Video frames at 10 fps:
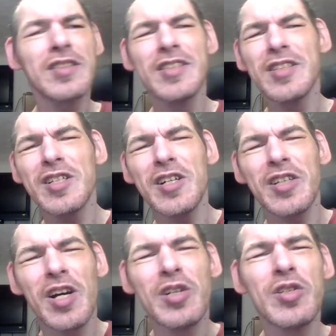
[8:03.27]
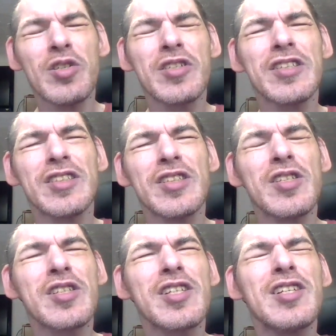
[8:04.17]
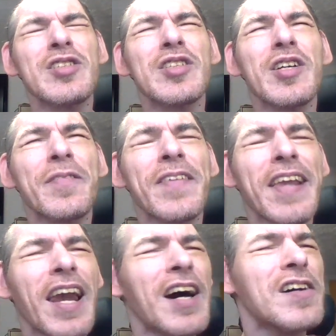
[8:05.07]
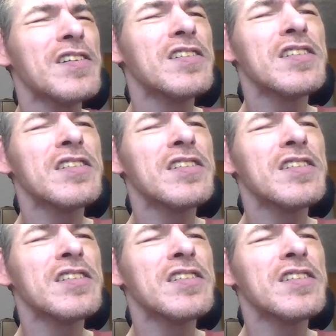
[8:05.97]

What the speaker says: You don't know who could do YouTube, you know?